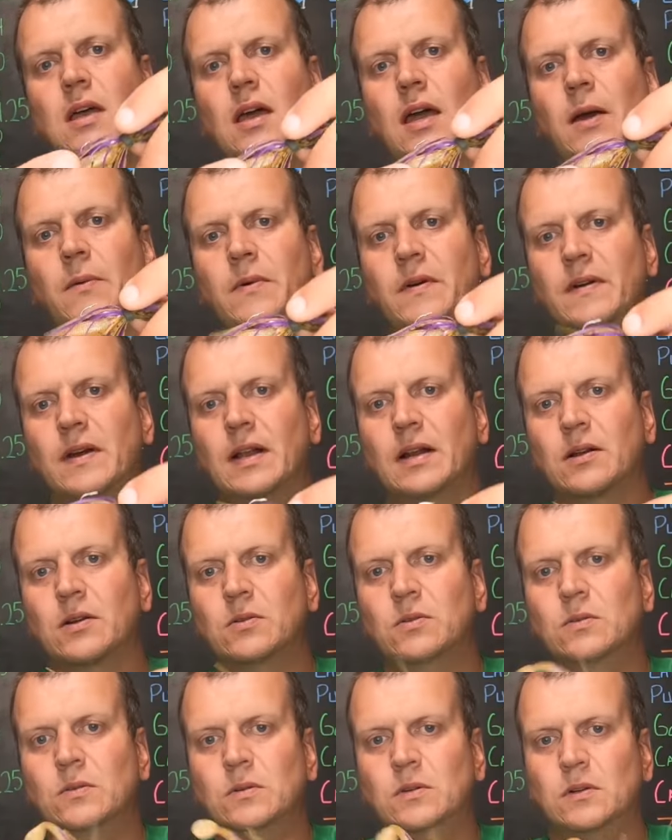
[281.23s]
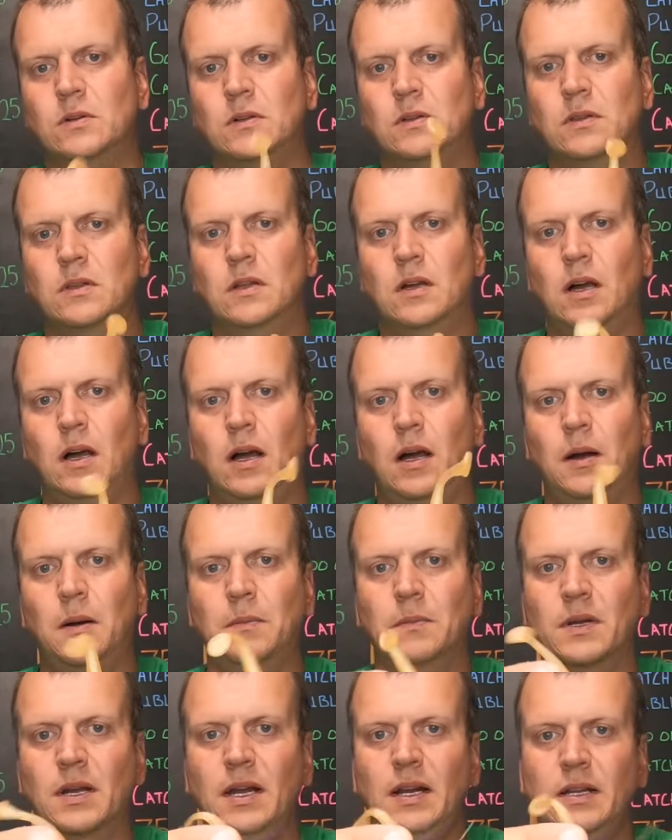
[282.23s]
And we've got a cool
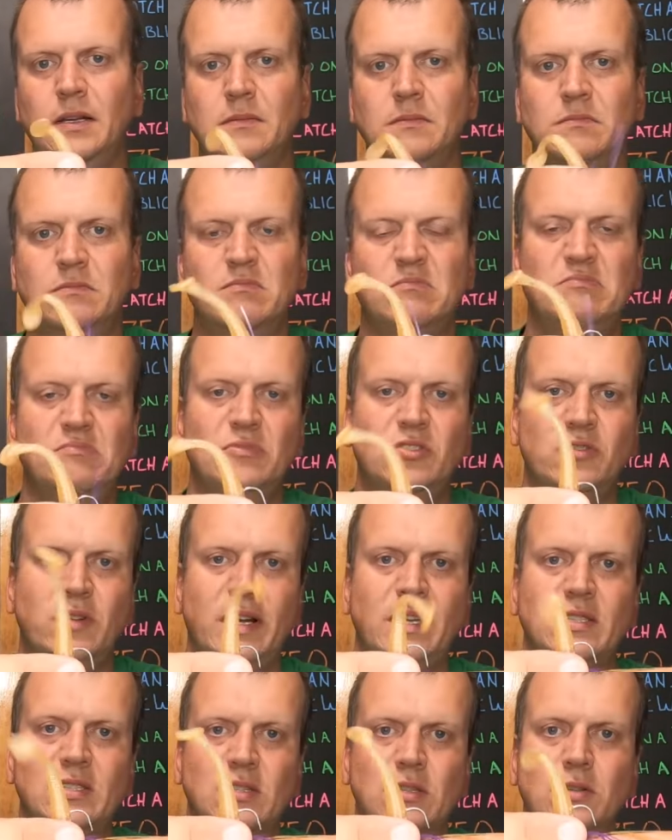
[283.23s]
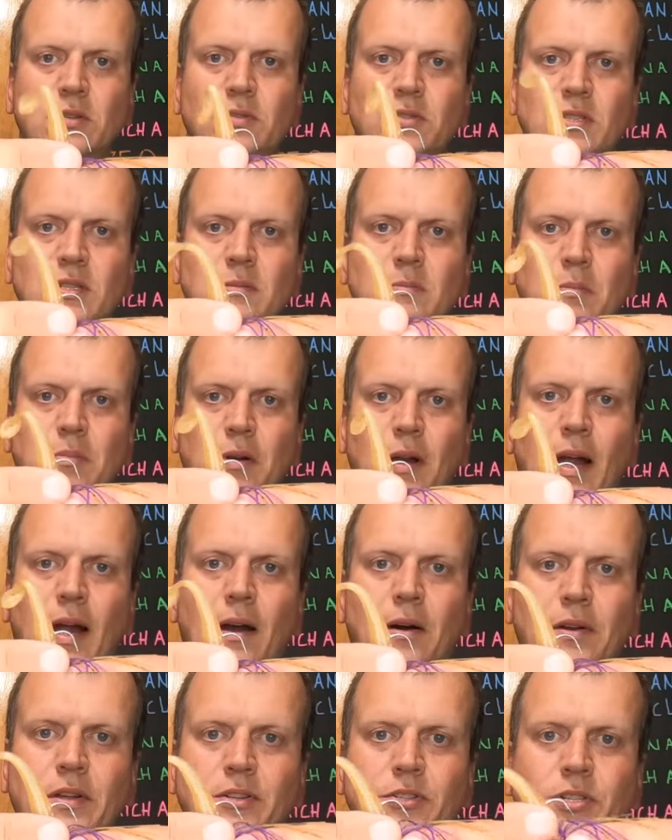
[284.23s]
um, kind of translucent
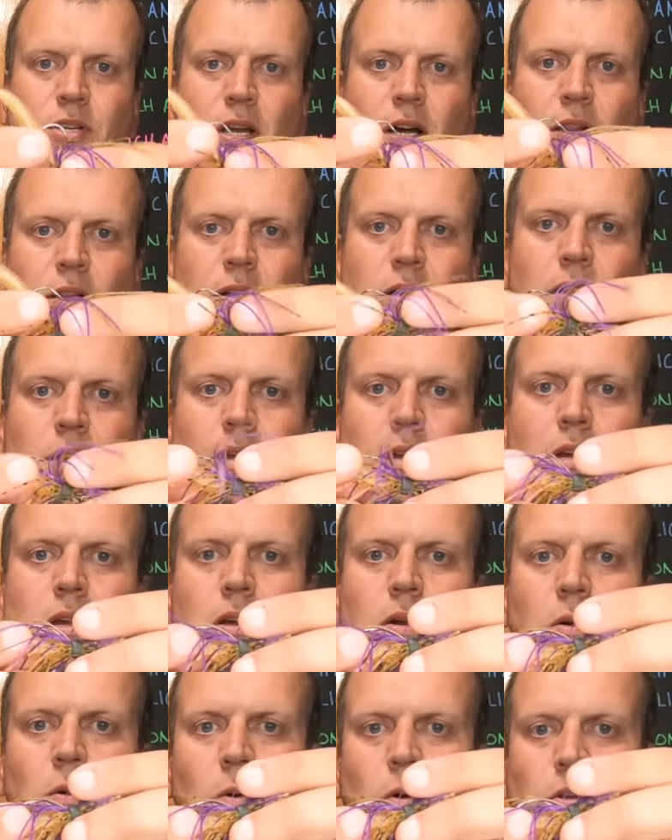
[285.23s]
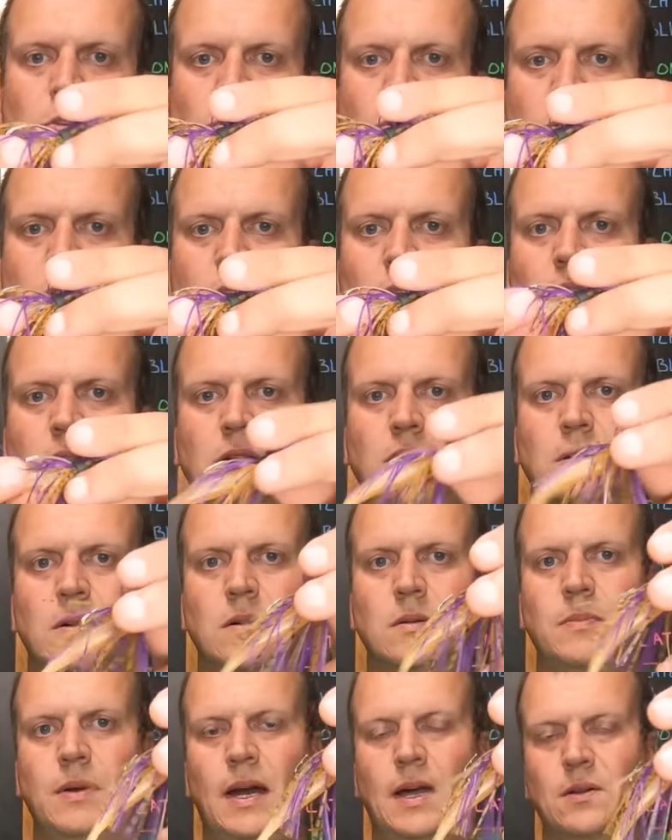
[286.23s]
brownish color orangish
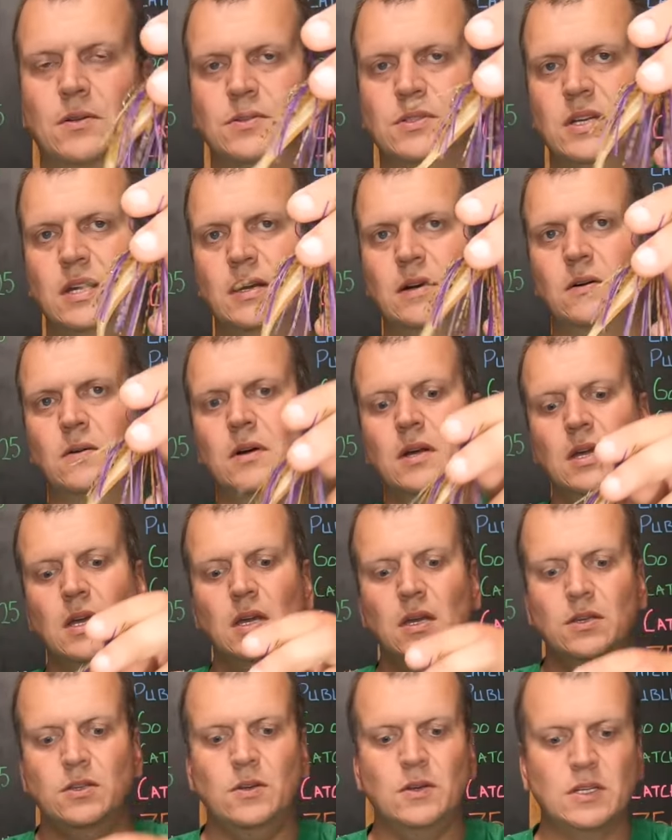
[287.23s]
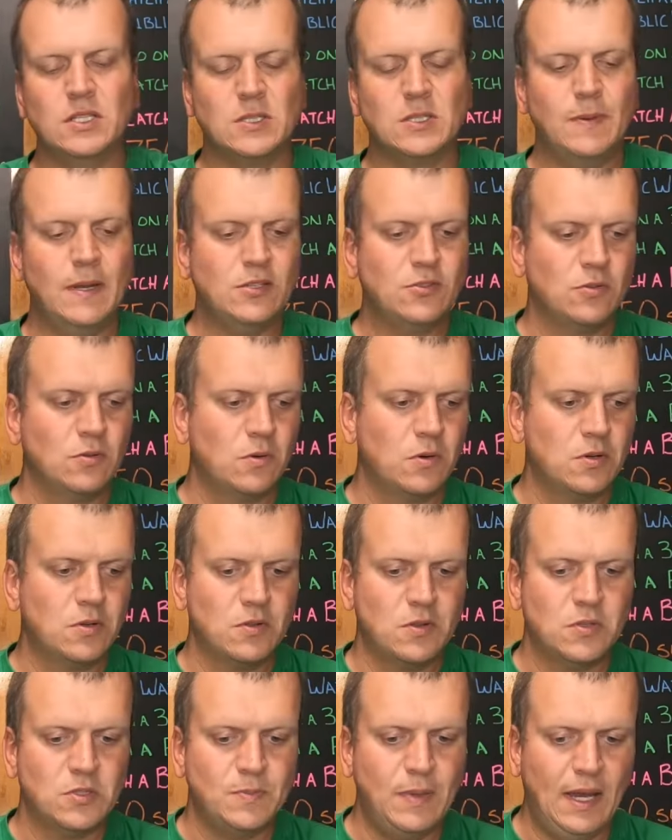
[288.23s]
color paddle tail. You can special order
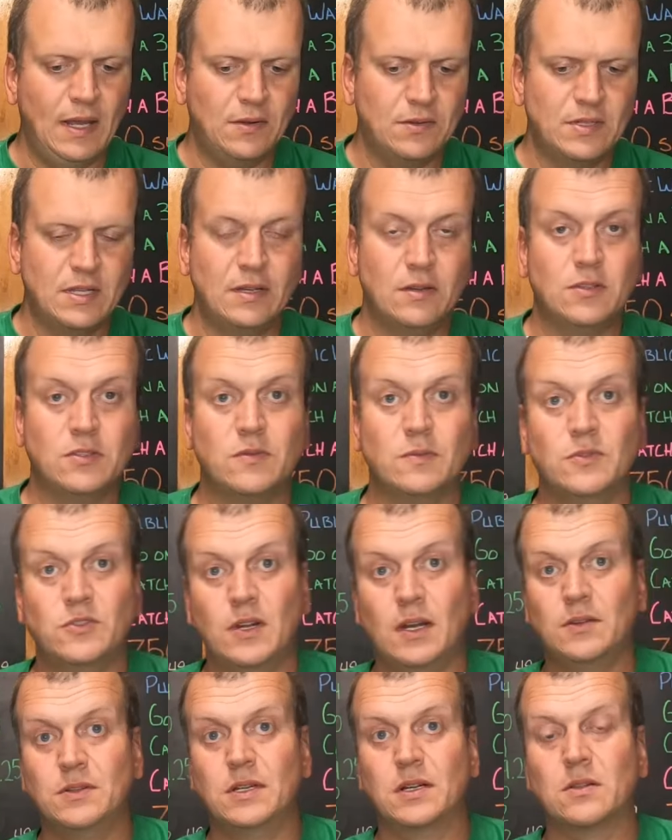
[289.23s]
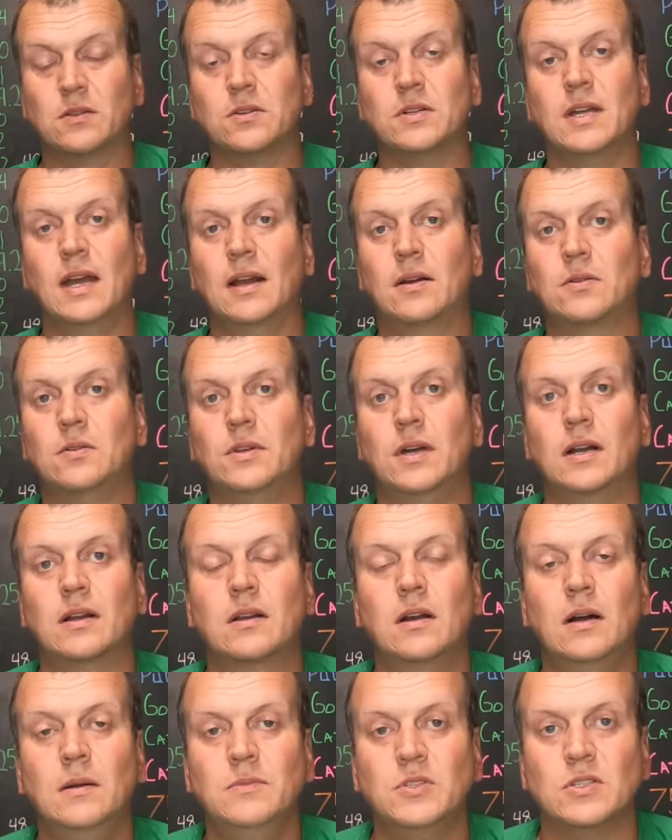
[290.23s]
those paddle tails from
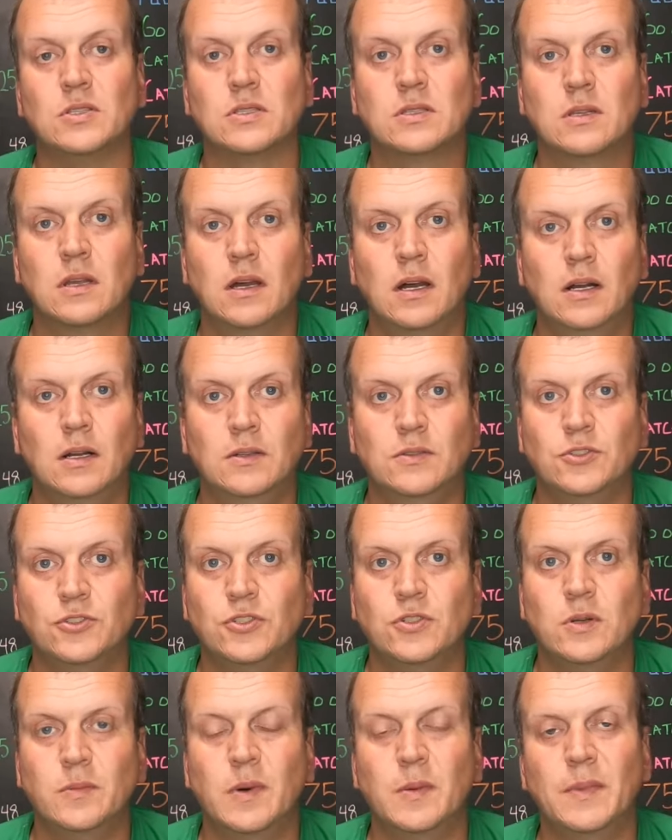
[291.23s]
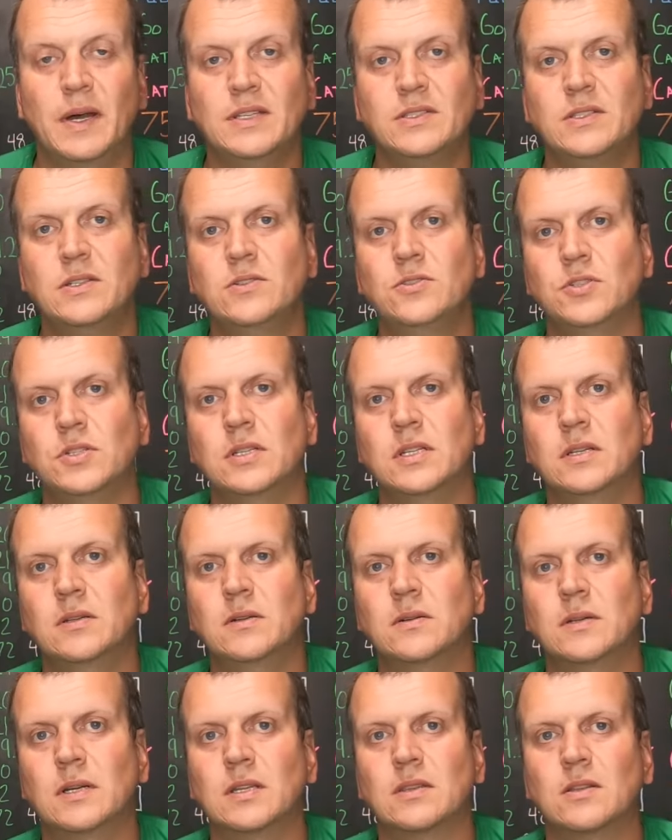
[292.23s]
troutticklertackle.com. Just uh, shoot him a message and
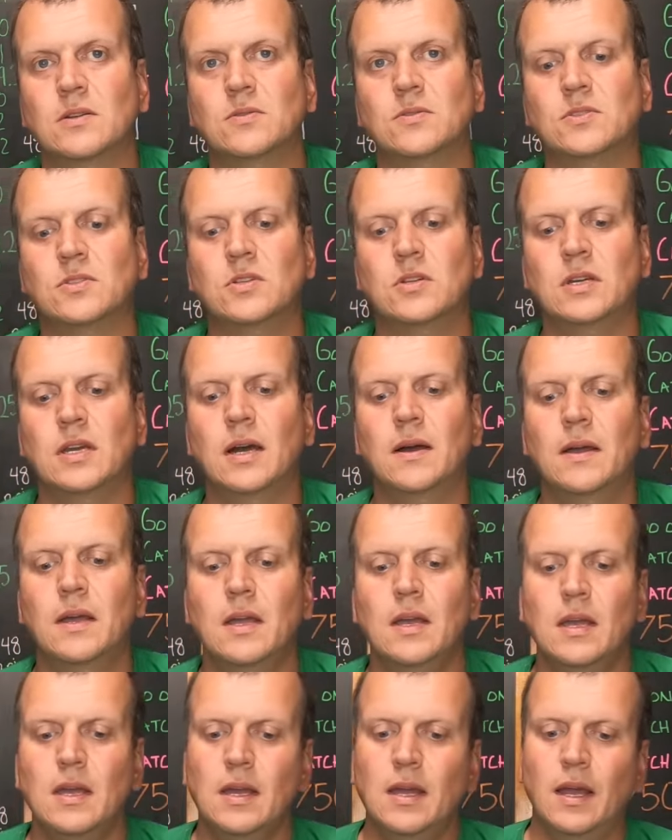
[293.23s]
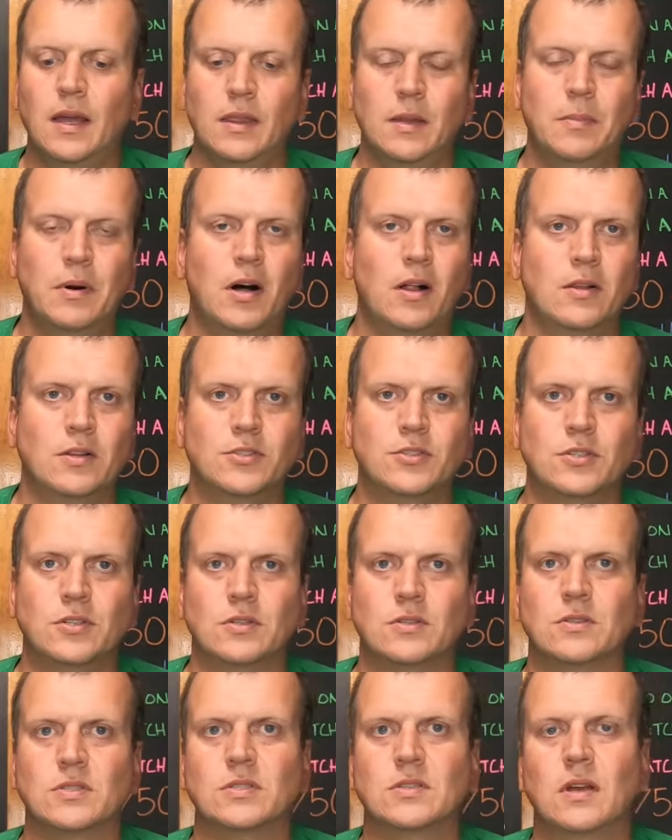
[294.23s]
he'll get those to you. And the
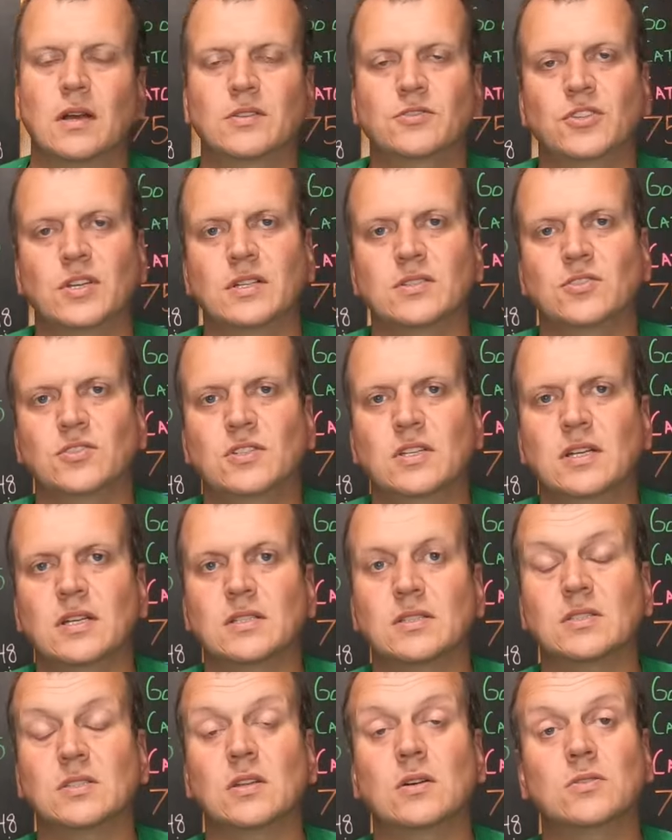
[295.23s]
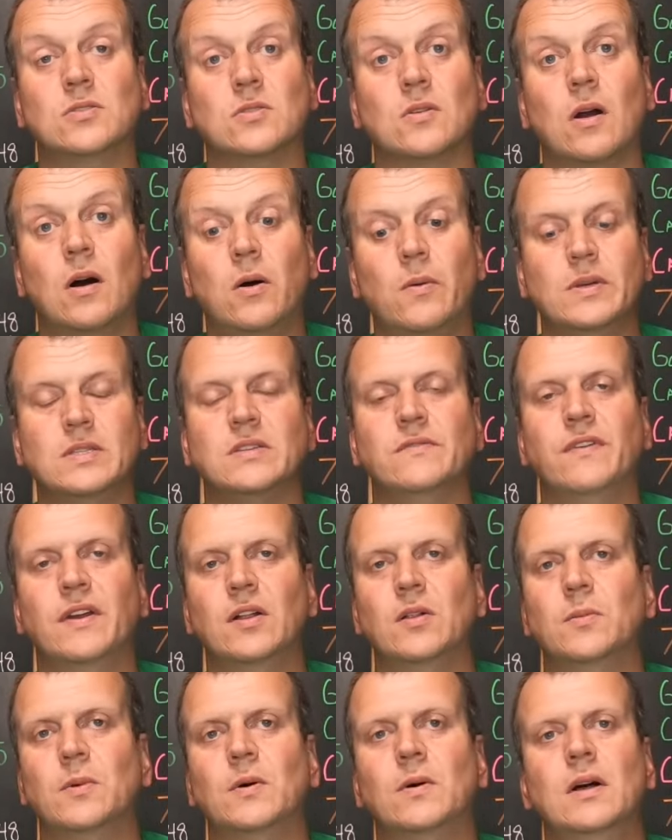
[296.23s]
polishers on uh, Jade's Jigs, those are always
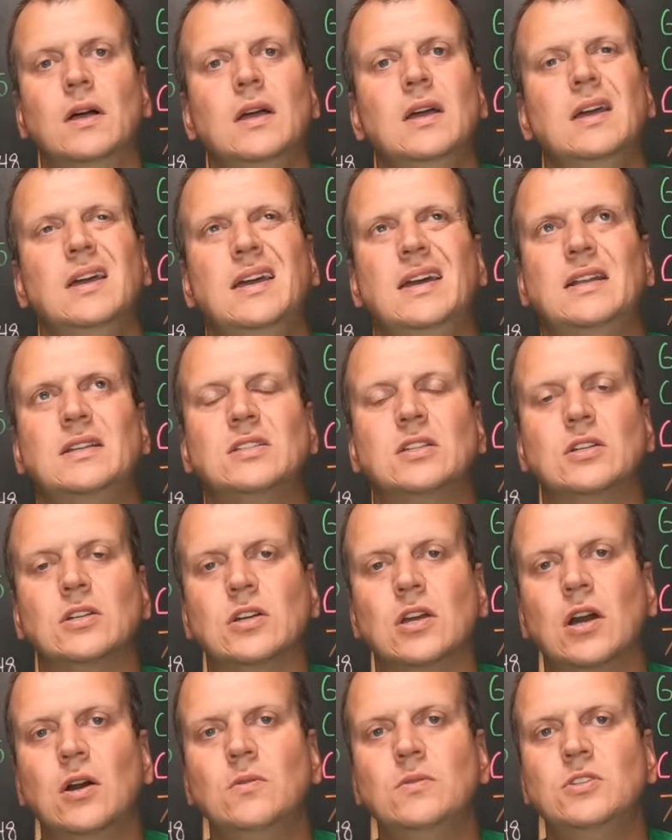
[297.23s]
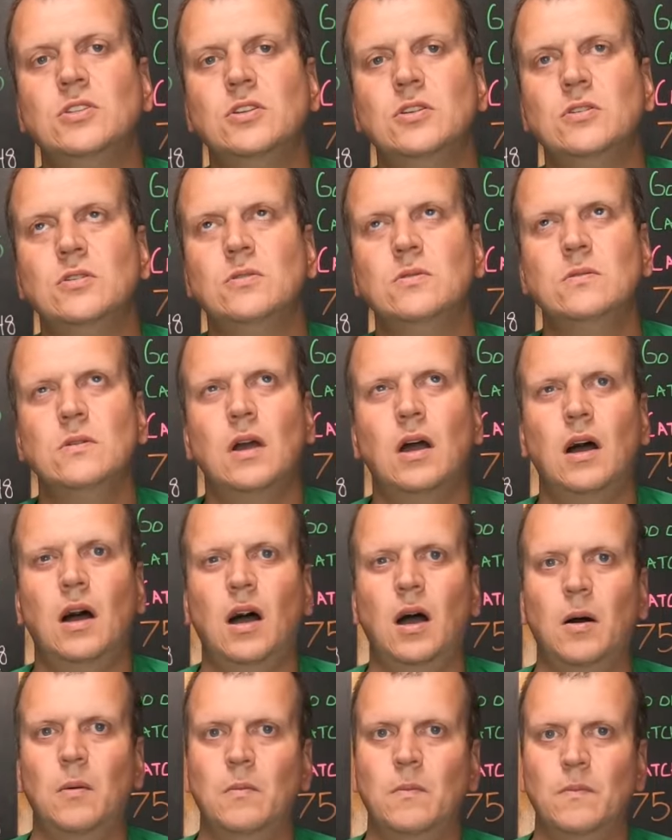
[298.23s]
available. It is a go-to
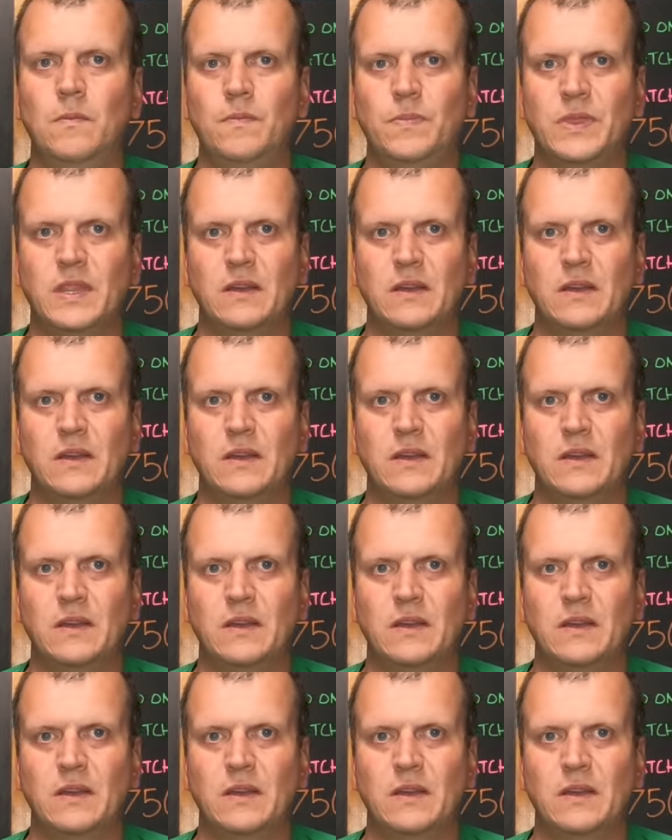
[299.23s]
um,